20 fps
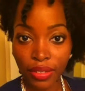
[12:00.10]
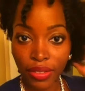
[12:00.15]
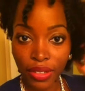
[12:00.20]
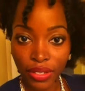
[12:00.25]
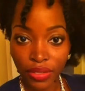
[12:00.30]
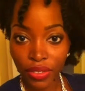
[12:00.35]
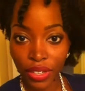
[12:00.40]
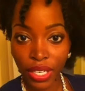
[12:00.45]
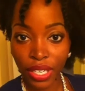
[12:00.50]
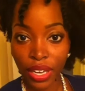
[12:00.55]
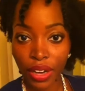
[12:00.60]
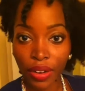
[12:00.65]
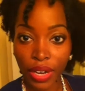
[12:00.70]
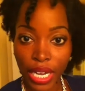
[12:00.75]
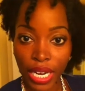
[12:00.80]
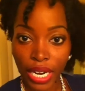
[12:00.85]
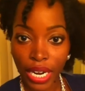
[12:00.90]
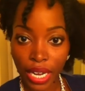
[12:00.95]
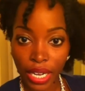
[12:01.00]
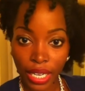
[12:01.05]
of this video,
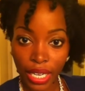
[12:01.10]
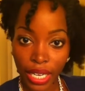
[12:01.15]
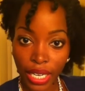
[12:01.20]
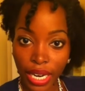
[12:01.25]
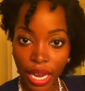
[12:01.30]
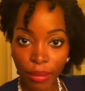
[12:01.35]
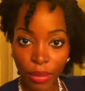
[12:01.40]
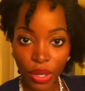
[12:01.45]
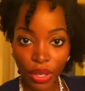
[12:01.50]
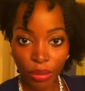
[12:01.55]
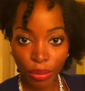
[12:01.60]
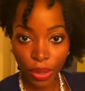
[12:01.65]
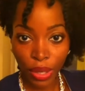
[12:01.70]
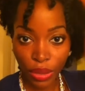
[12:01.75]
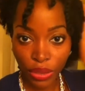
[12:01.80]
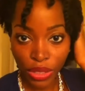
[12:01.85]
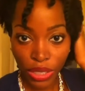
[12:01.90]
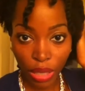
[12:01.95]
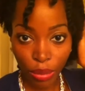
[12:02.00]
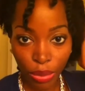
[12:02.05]
and again I'm going to
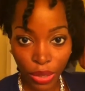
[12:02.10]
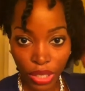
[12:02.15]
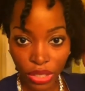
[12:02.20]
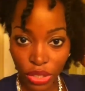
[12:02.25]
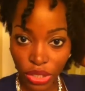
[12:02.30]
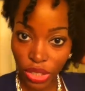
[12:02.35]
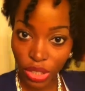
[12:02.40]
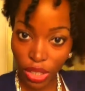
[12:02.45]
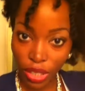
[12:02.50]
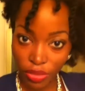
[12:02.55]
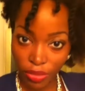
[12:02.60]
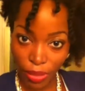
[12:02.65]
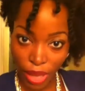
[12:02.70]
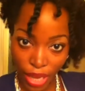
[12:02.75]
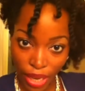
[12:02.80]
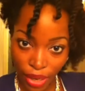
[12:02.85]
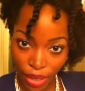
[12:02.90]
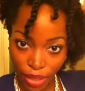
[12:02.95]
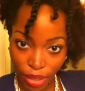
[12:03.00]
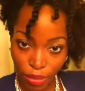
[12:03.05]
post a picture of my
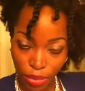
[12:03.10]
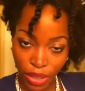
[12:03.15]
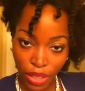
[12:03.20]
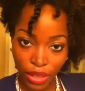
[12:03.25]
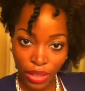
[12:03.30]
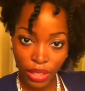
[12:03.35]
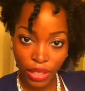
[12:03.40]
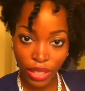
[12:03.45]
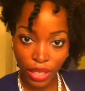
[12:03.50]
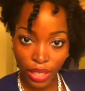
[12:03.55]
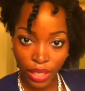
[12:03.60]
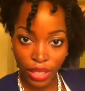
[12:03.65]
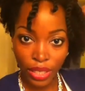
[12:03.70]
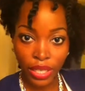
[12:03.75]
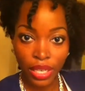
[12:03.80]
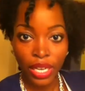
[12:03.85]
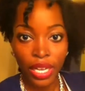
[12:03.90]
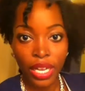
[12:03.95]
hair completely done